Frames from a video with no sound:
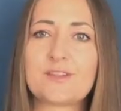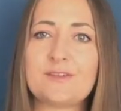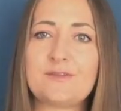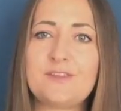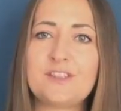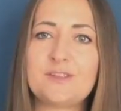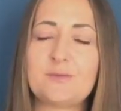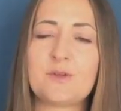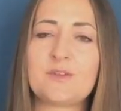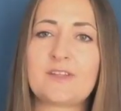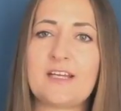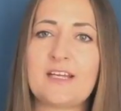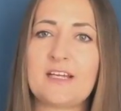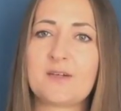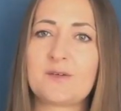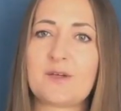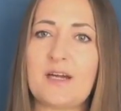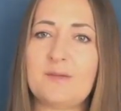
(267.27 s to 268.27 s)
the fishbone
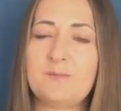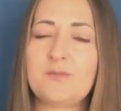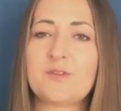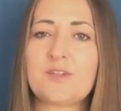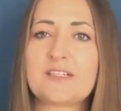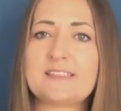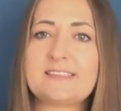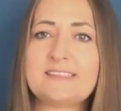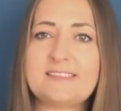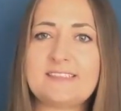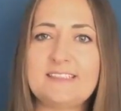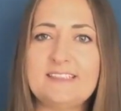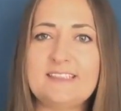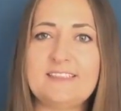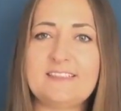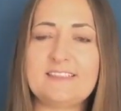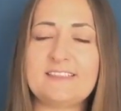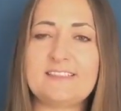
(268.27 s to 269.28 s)
diagram you can
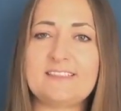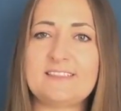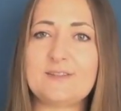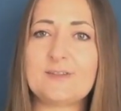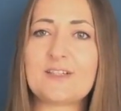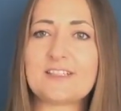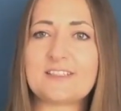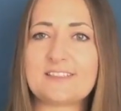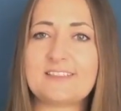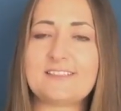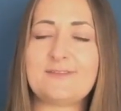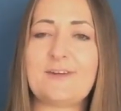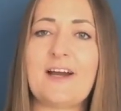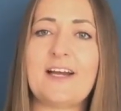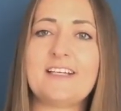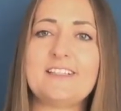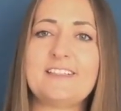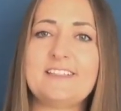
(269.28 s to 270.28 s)

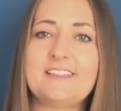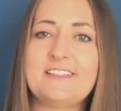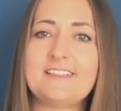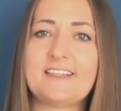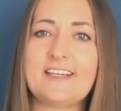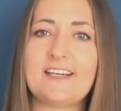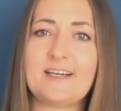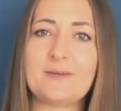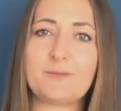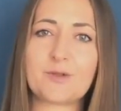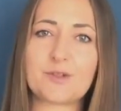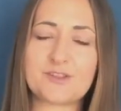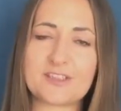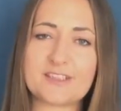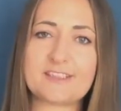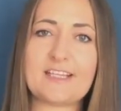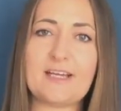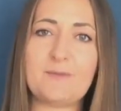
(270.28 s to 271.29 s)
find in the
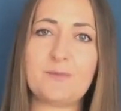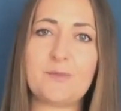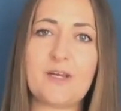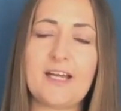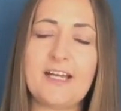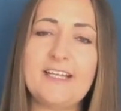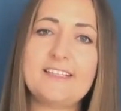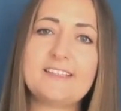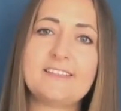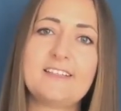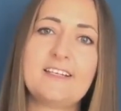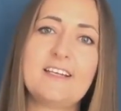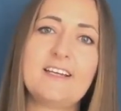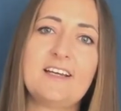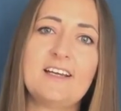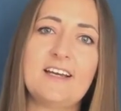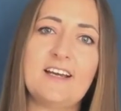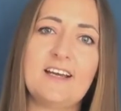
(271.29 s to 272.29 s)
project template.
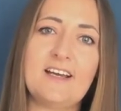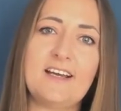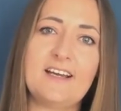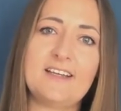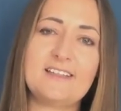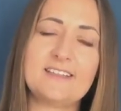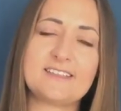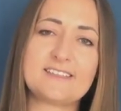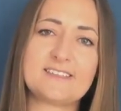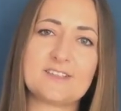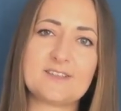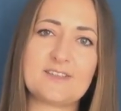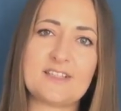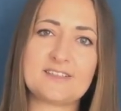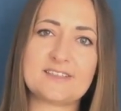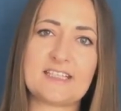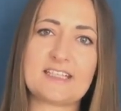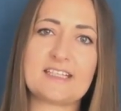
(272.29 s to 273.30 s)
So
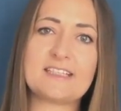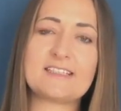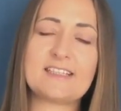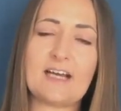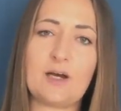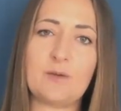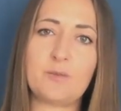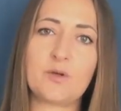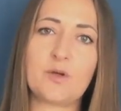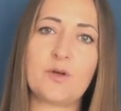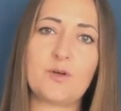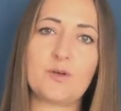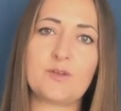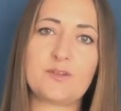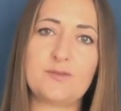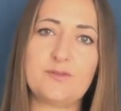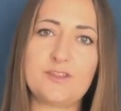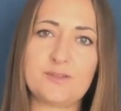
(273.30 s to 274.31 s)
there's like a tab
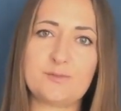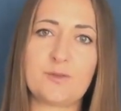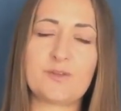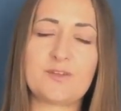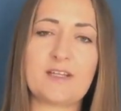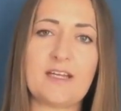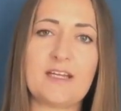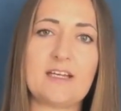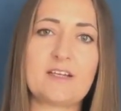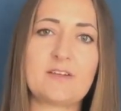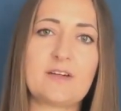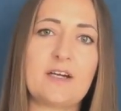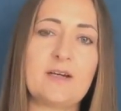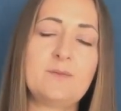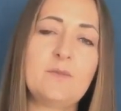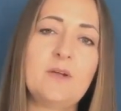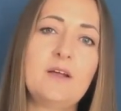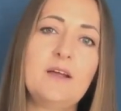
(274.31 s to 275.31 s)
called fishbone
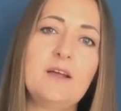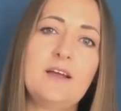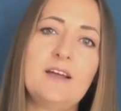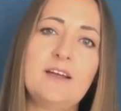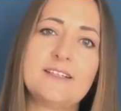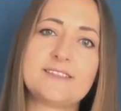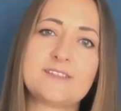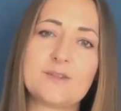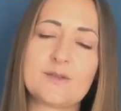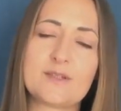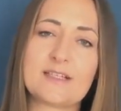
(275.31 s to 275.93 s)
diagram. So you